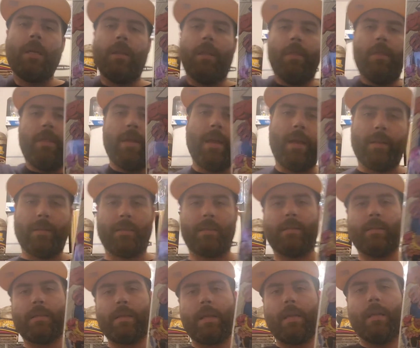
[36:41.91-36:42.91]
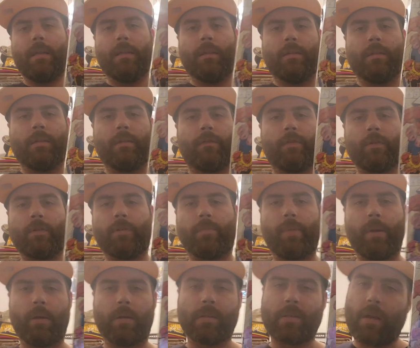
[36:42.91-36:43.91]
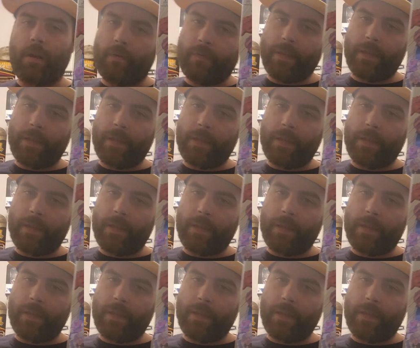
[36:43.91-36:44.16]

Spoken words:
This is the first appearance of